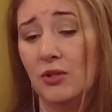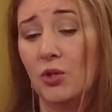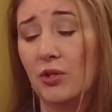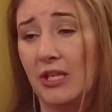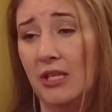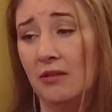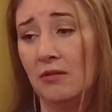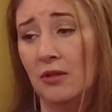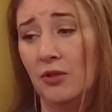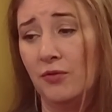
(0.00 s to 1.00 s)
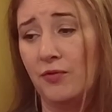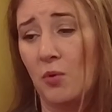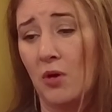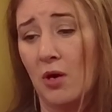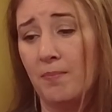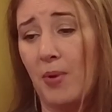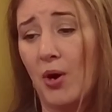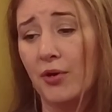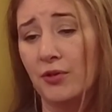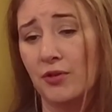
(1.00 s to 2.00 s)
looking for
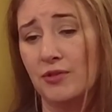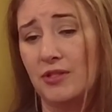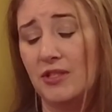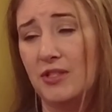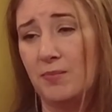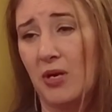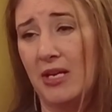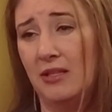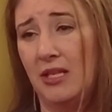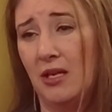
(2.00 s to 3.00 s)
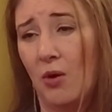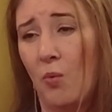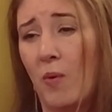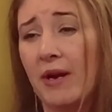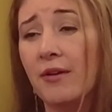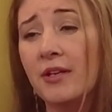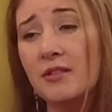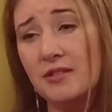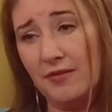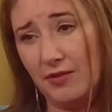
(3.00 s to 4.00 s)
partners to spread the
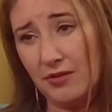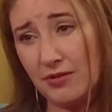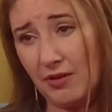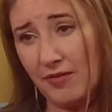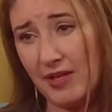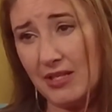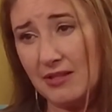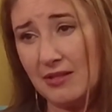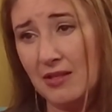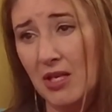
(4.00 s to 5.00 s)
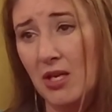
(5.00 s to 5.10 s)
awareness of the service,